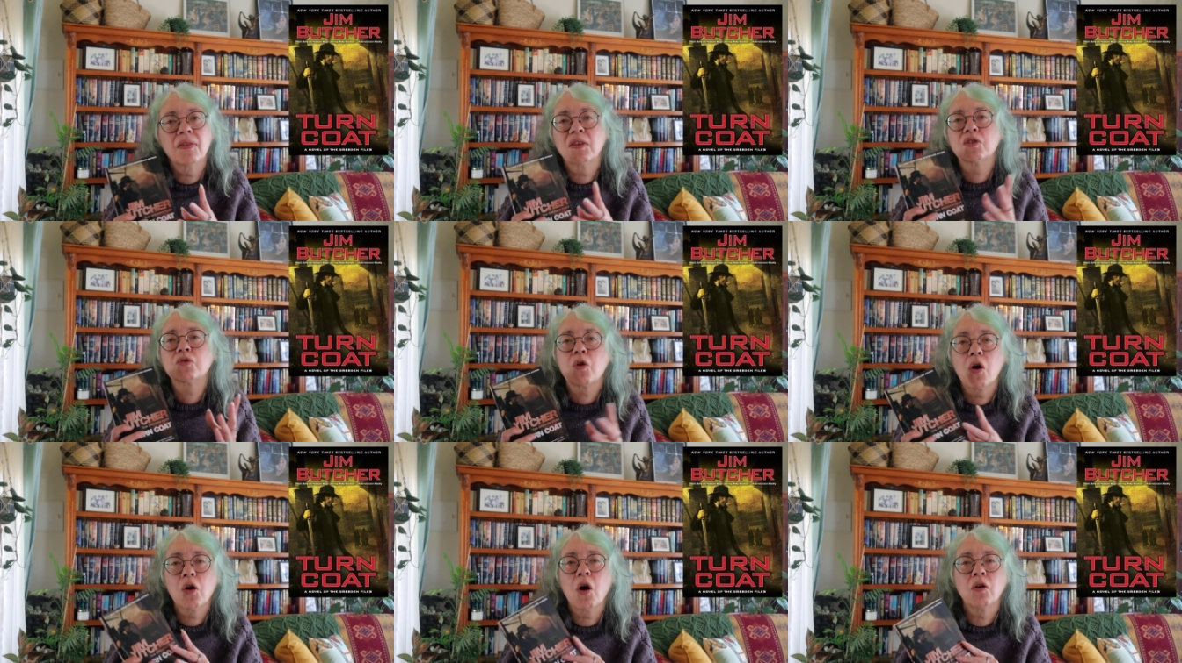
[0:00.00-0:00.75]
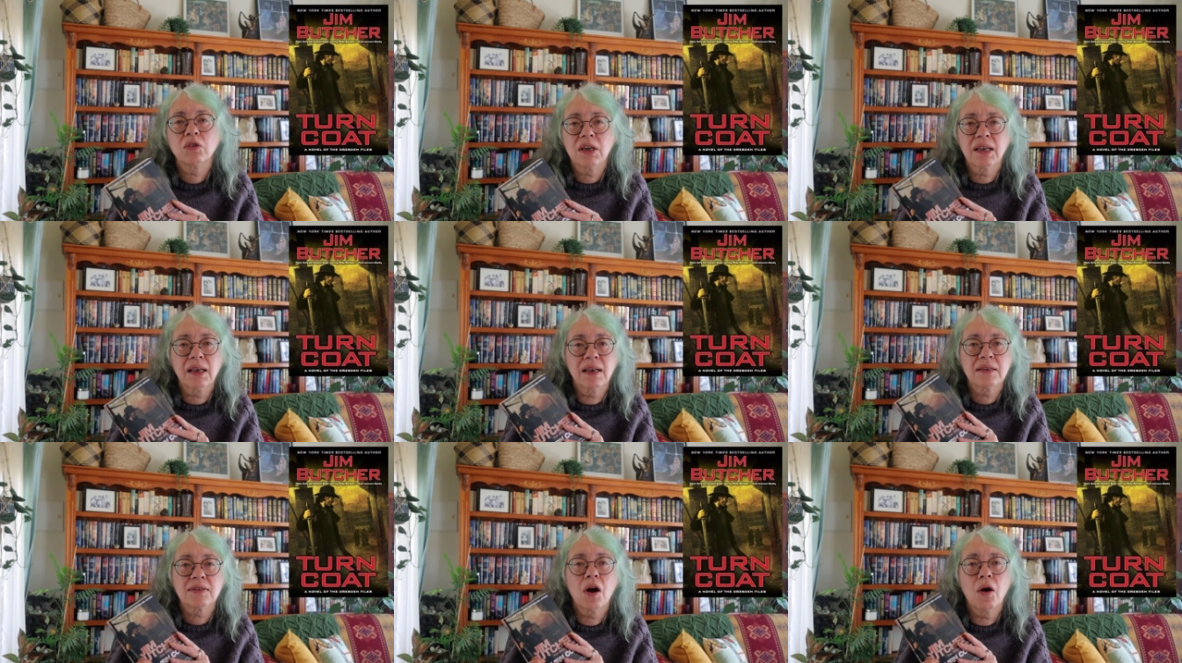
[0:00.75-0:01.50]
the stronghold, I
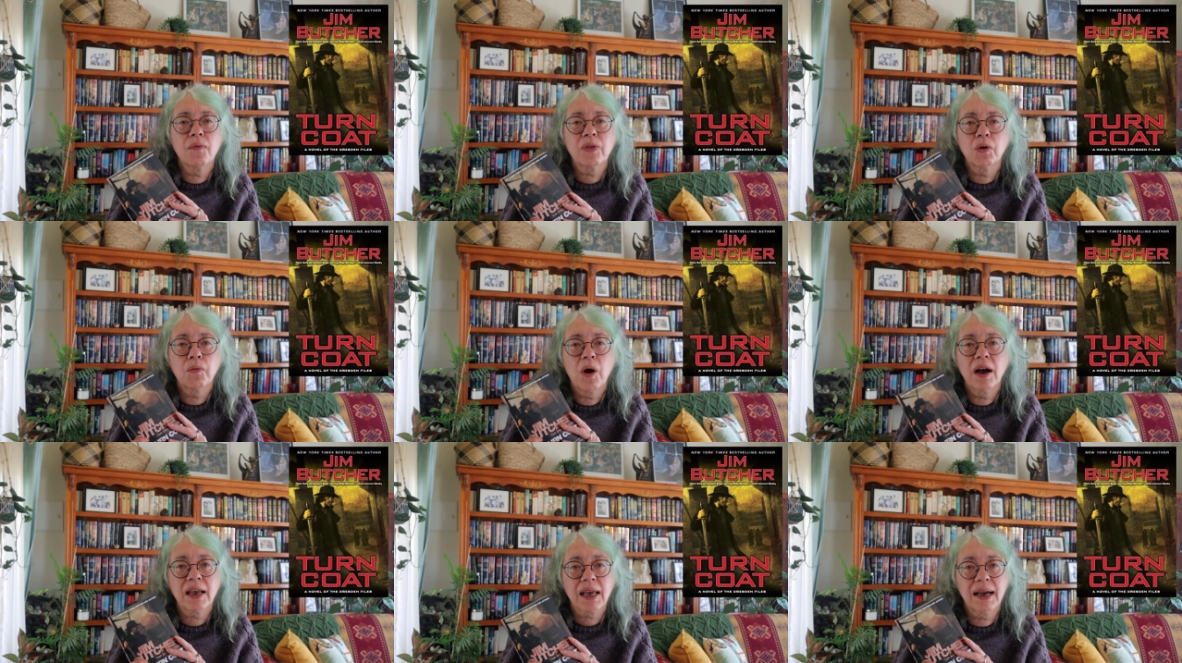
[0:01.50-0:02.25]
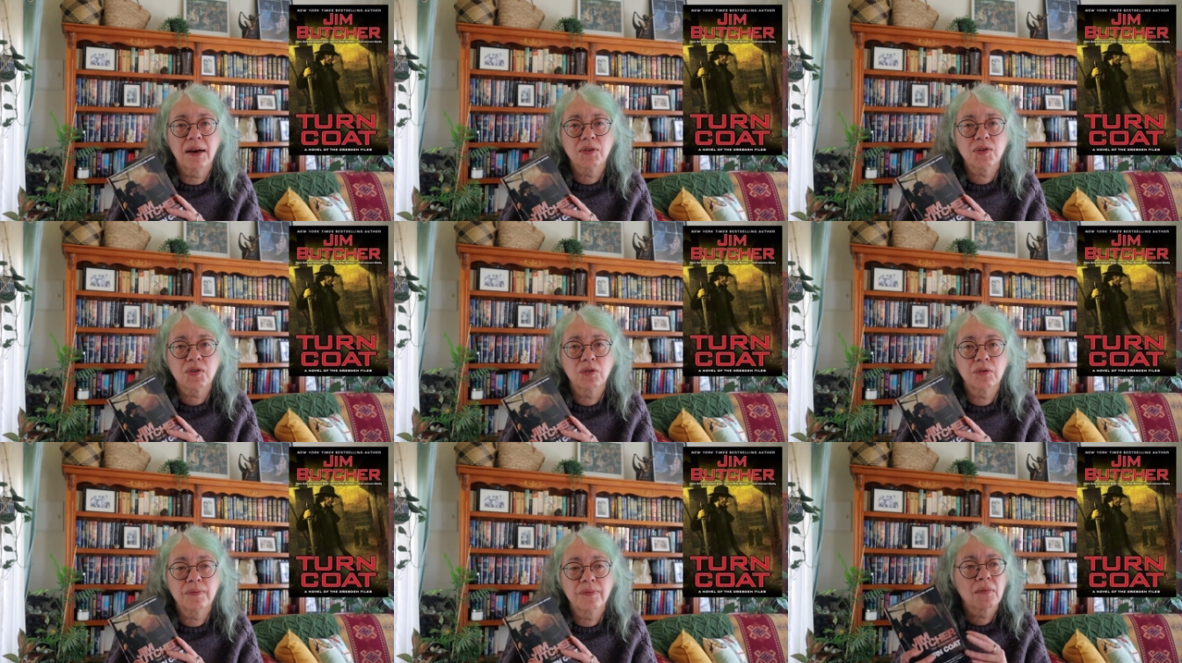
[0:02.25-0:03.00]
guess, of the White
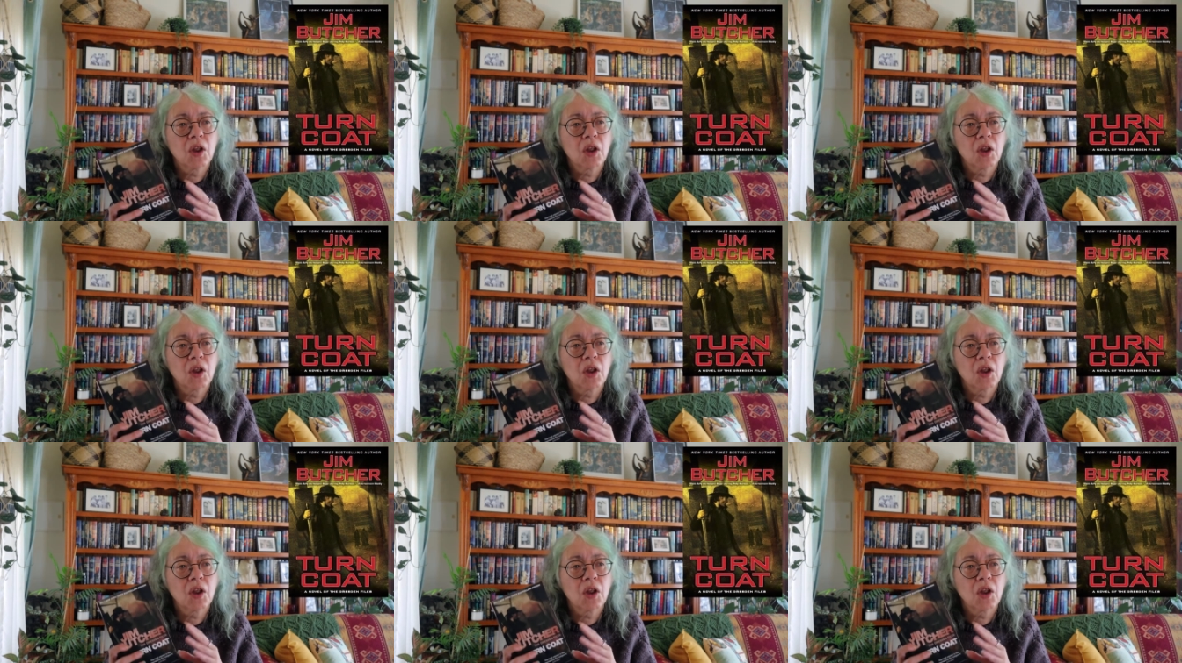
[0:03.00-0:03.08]
Council.